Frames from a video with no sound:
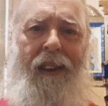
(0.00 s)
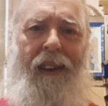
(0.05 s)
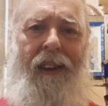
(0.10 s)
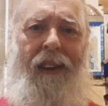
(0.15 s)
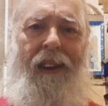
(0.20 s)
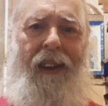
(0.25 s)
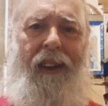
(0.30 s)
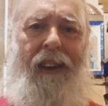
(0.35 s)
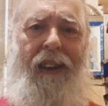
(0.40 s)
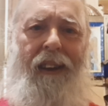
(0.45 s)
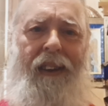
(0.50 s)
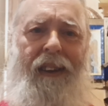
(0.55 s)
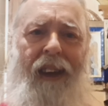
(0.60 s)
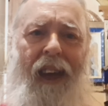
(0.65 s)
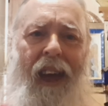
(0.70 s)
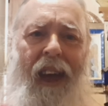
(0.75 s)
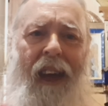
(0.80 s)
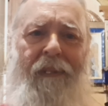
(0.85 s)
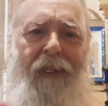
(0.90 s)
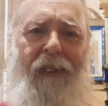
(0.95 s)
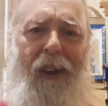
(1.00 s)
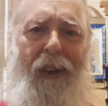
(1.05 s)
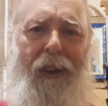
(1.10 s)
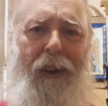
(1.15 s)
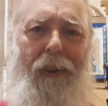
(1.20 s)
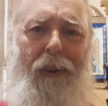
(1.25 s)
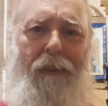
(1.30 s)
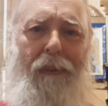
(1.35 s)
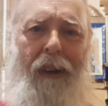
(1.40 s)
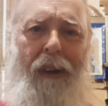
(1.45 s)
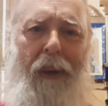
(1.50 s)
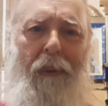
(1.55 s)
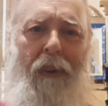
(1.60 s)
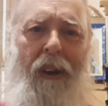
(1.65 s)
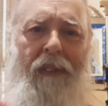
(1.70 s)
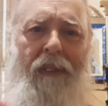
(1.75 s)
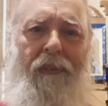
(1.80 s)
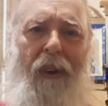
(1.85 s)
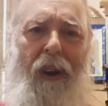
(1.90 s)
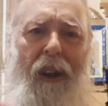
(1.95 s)
He didn't have to go, but he
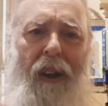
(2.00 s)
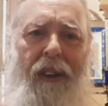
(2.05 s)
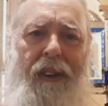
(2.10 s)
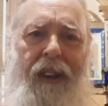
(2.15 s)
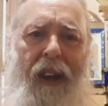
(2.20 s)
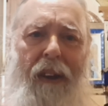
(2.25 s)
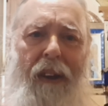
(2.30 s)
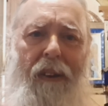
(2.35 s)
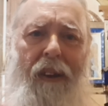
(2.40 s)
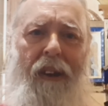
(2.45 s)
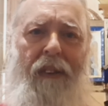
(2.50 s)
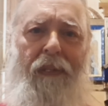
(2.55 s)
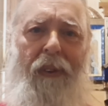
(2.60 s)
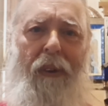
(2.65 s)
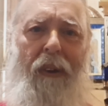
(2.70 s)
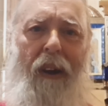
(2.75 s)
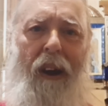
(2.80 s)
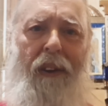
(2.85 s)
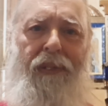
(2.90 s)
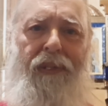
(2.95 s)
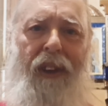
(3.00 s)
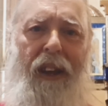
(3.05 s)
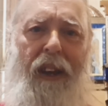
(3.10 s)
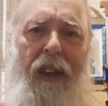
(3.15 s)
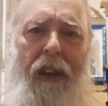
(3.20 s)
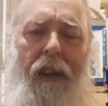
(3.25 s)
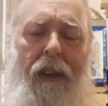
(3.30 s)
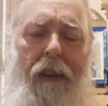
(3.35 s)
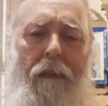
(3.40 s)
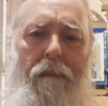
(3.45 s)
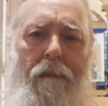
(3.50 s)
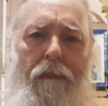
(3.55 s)
went voluntarily for our sake